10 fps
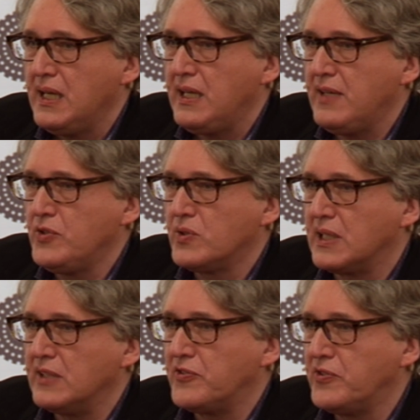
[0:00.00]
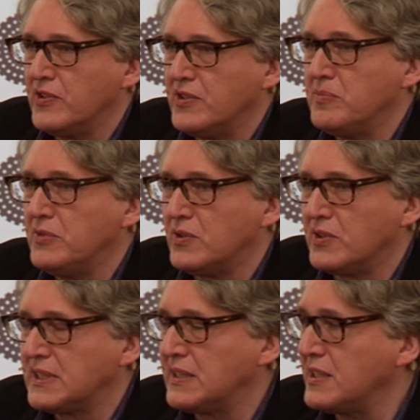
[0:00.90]
if you confirm all
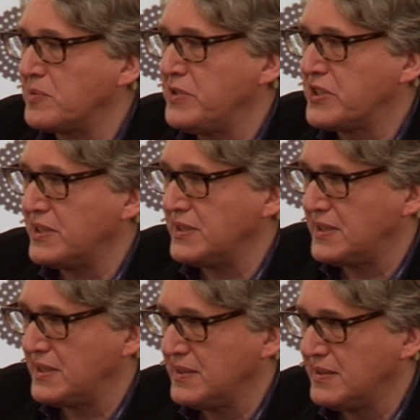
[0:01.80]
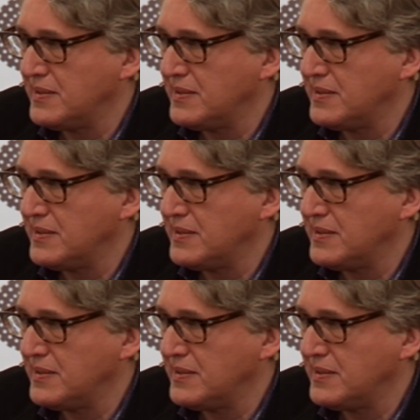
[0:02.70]
the suspicions.